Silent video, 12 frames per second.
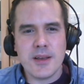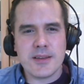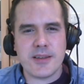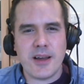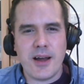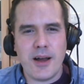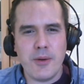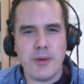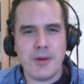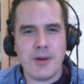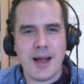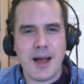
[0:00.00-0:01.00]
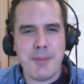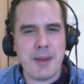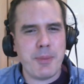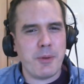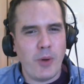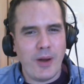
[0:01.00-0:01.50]
So,
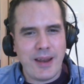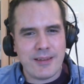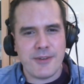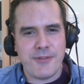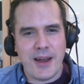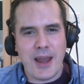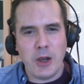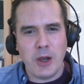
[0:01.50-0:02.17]
it'd be quite nice to find out a